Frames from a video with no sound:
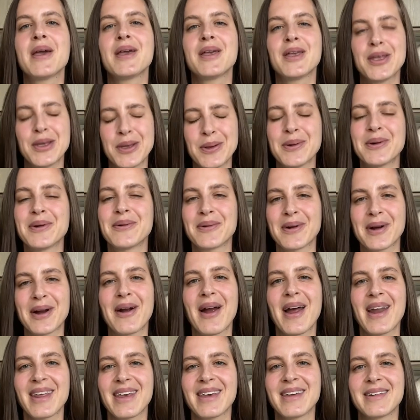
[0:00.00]
you would
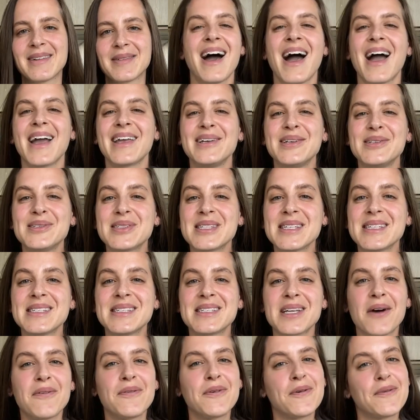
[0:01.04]
regret it. I used this
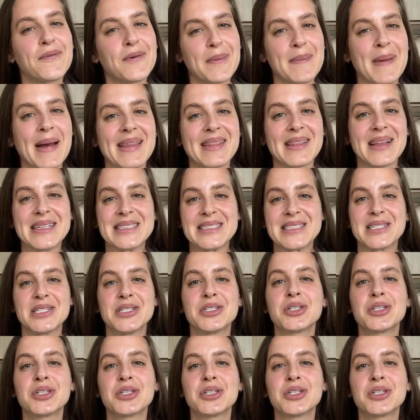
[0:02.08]
duffel for my London